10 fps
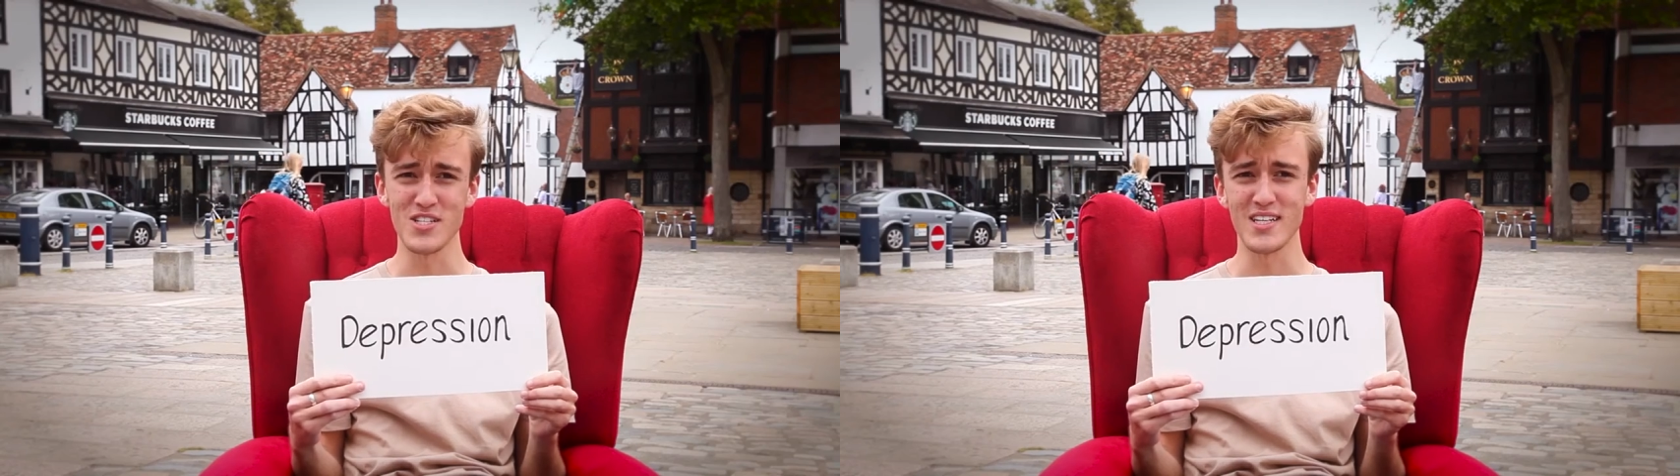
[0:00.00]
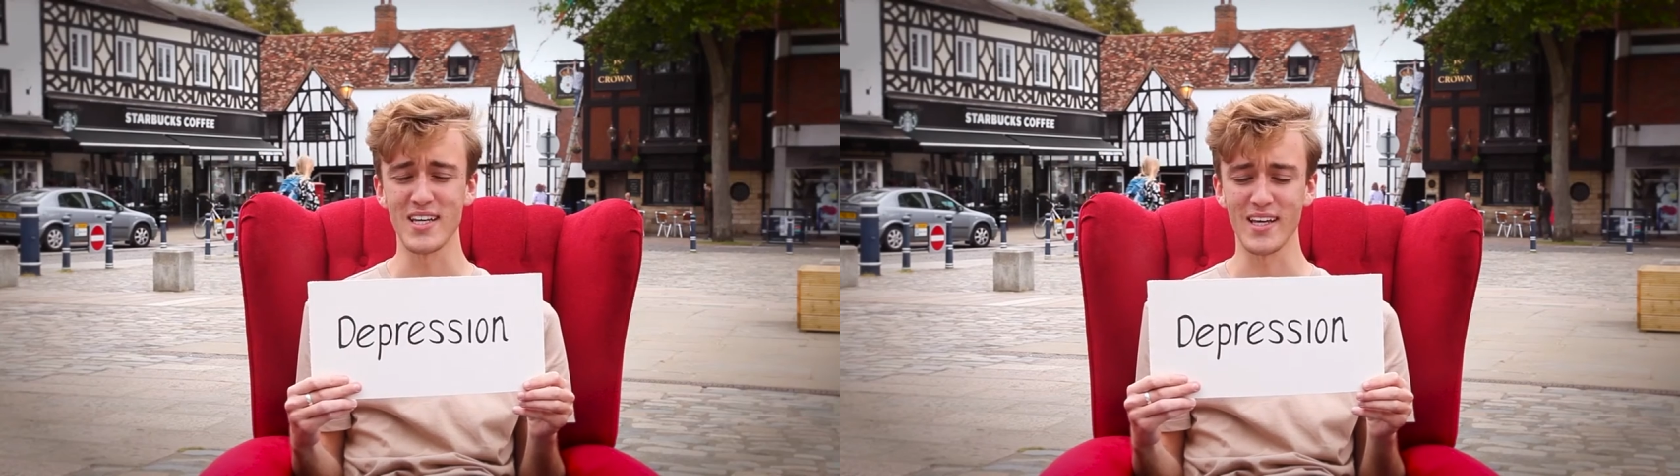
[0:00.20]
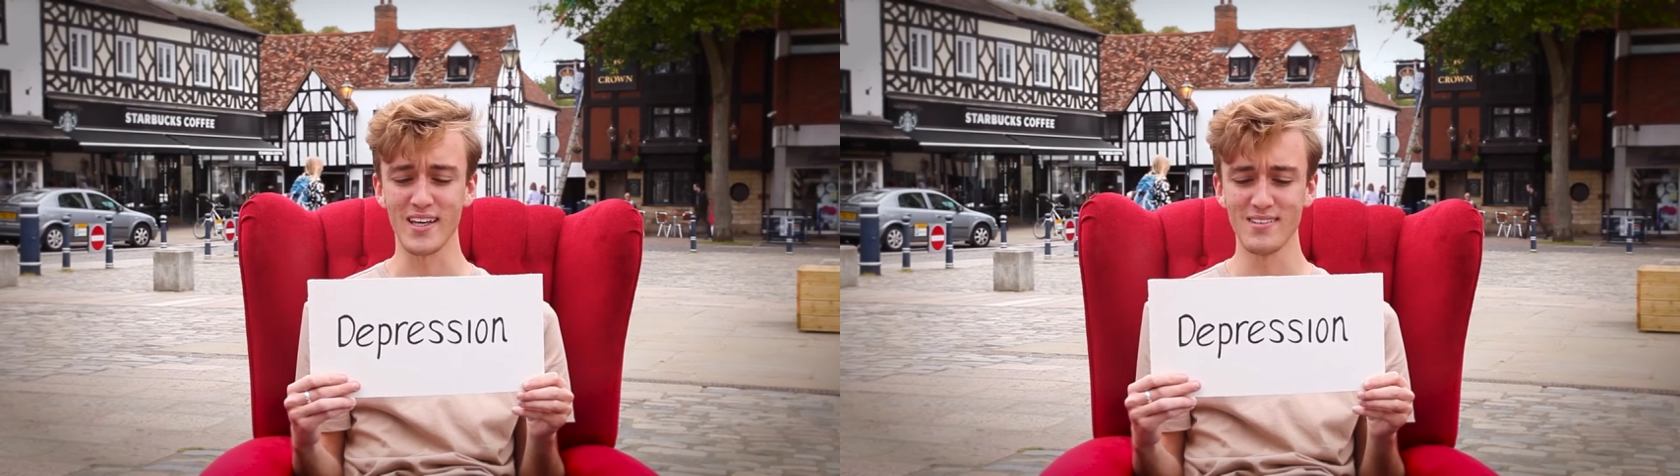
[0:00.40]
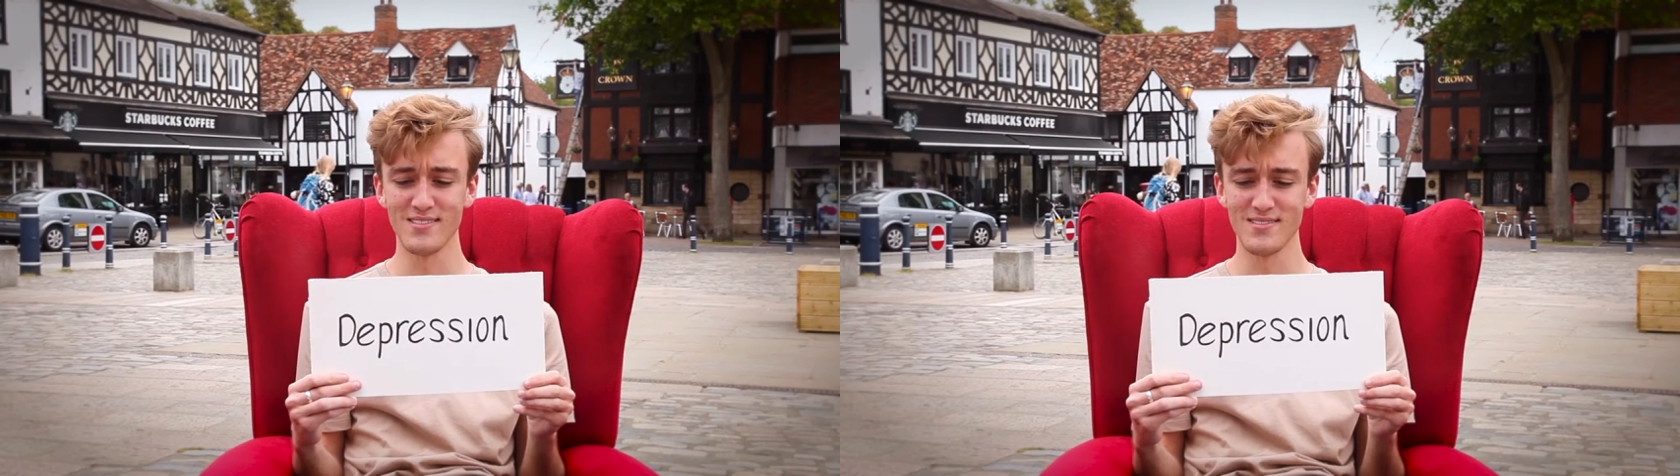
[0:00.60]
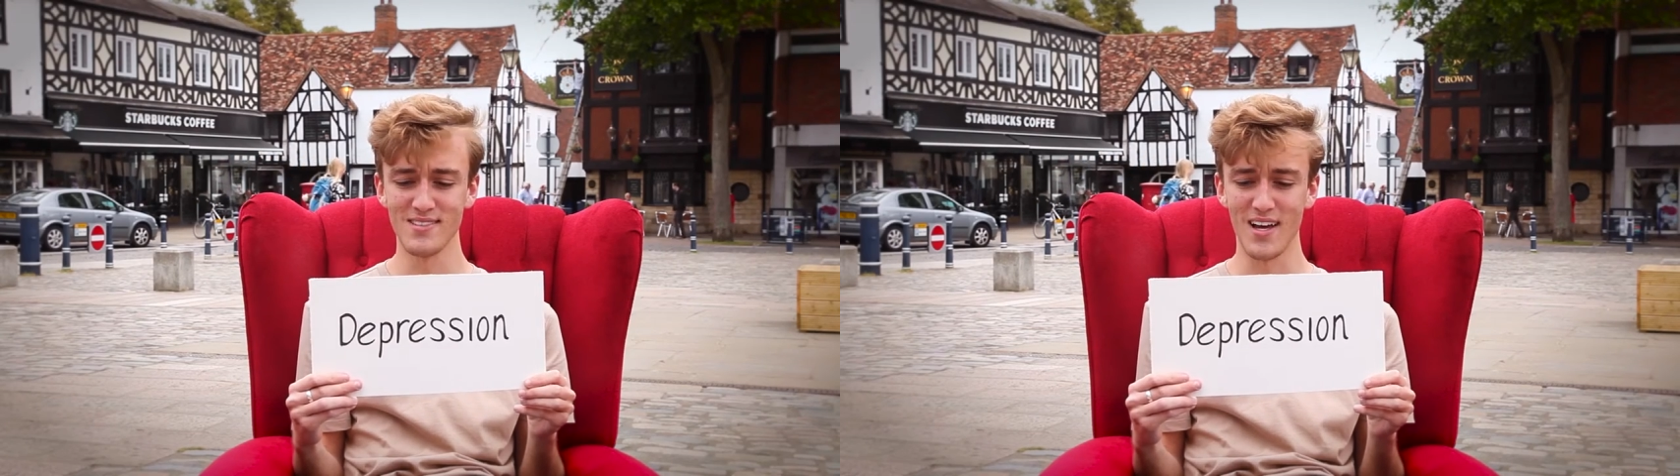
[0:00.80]
seeking
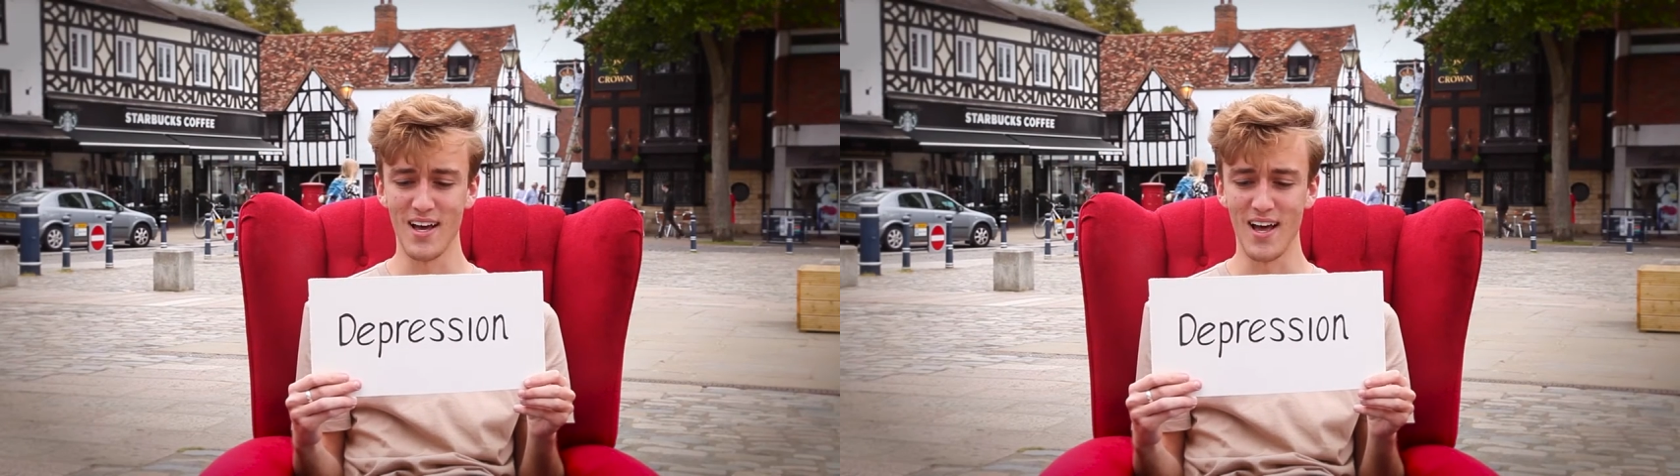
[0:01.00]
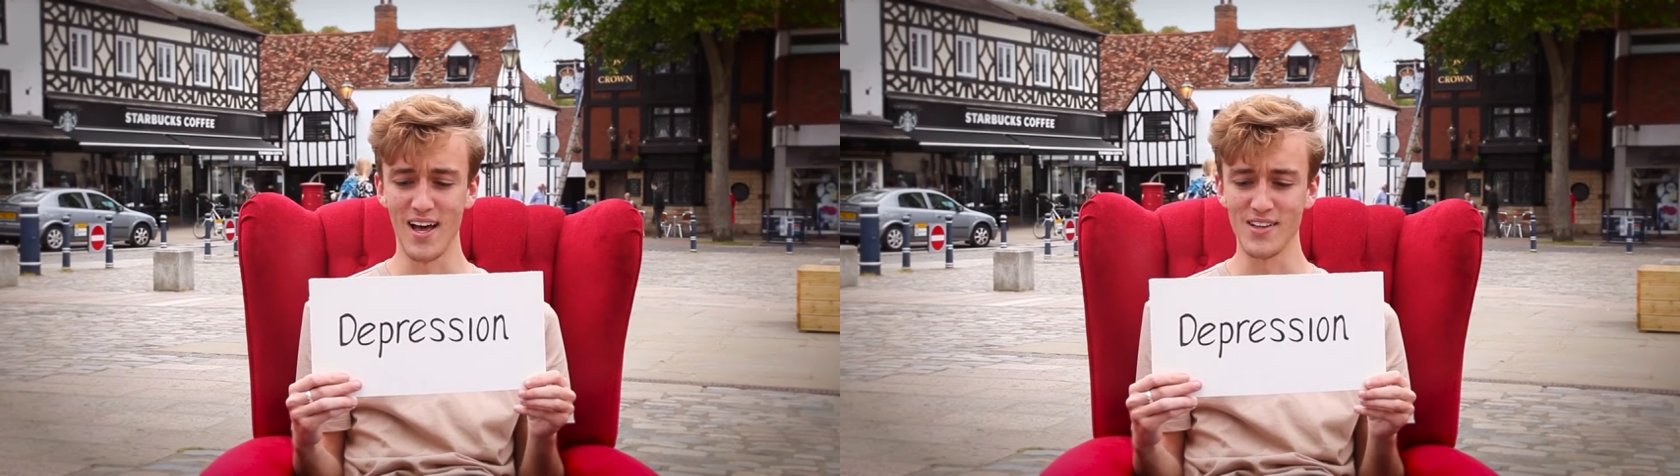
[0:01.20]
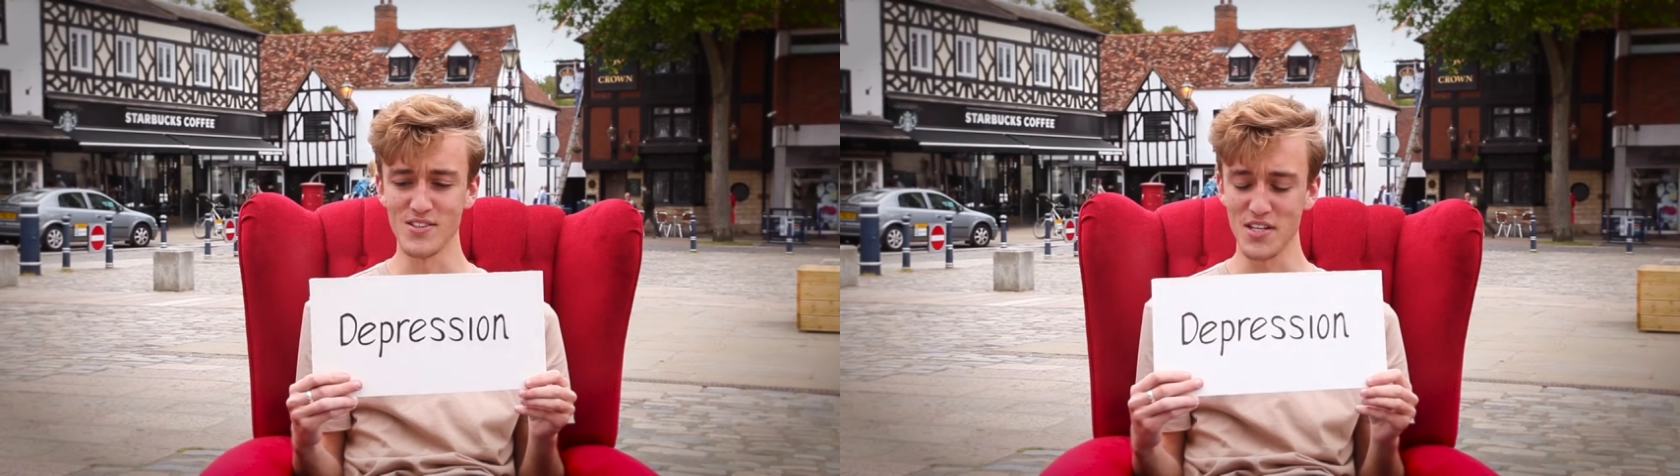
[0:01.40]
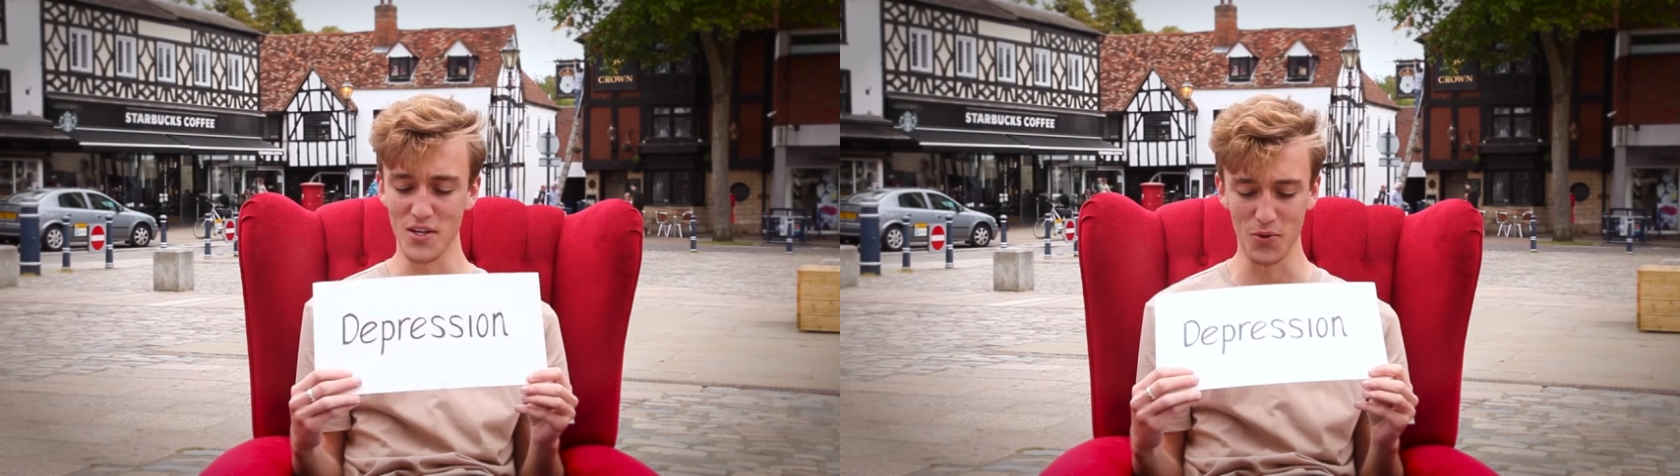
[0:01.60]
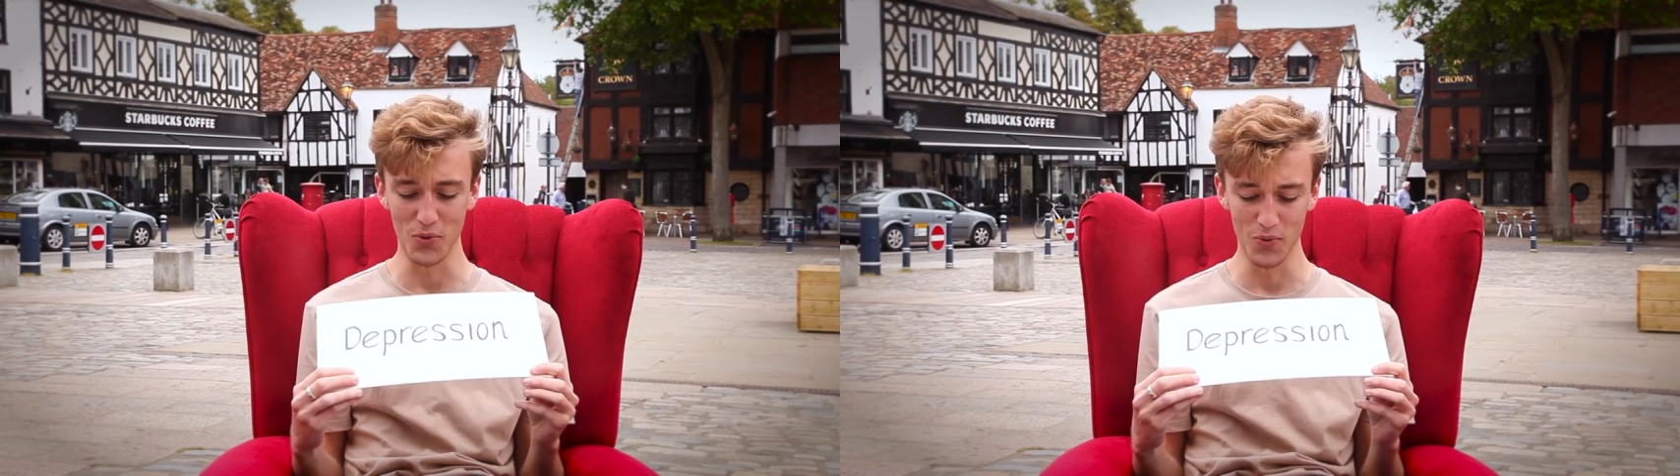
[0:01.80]

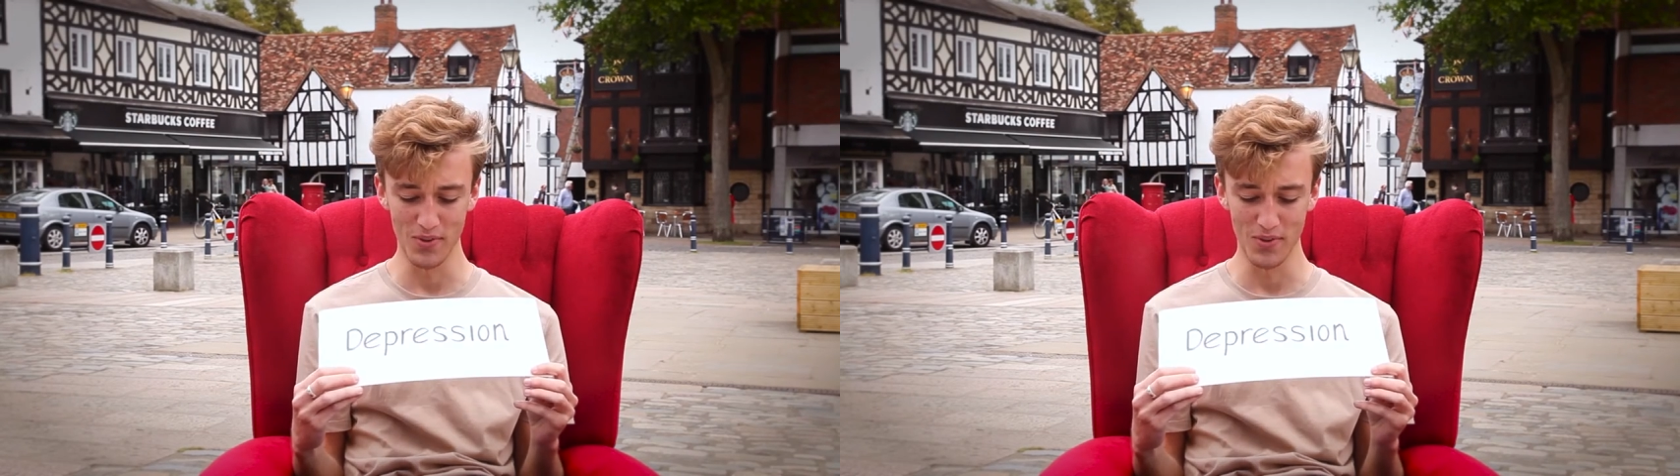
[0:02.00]
until